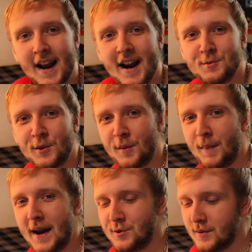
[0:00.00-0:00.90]
Hey guys, welcome
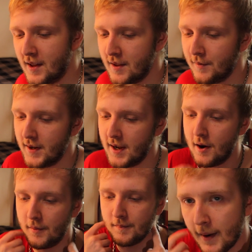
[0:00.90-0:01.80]
back to another
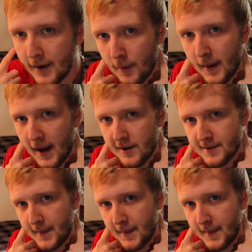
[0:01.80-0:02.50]
video. Now I know my hair